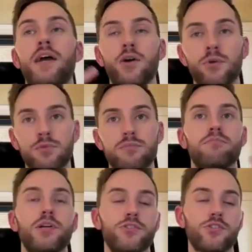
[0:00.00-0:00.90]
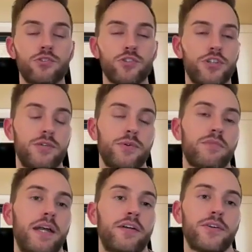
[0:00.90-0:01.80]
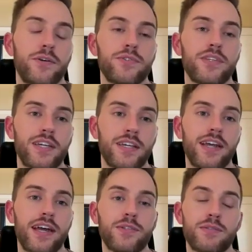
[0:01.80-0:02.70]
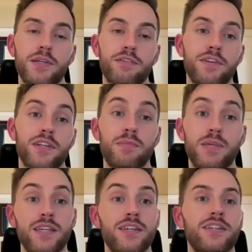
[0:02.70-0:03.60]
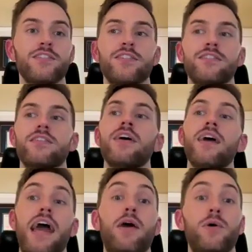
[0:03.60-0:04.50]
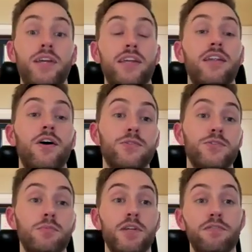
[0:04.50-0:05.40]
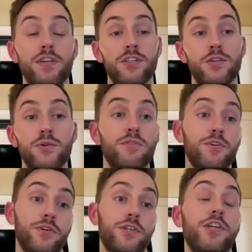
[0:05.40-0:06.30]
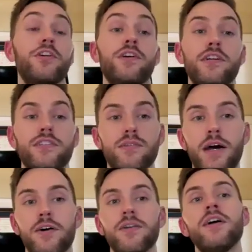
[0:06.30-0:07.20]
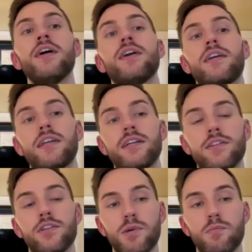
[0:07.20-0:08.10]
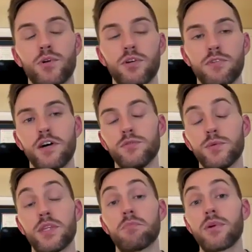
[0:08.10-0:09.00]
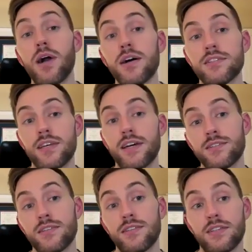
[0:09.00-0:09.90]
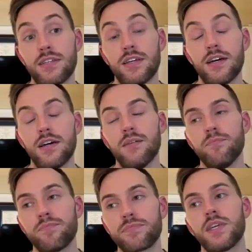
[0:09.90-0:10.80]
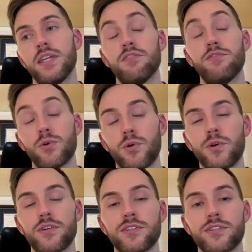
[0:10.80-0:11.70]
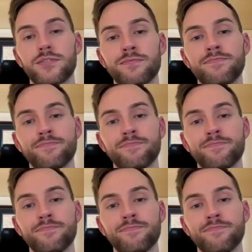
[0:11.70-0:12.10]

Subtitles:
my own personal journey with microdosing and how it's benefited me, and just how it can also benefit you if you're curious about getting a little bit more involved with the process in the full course.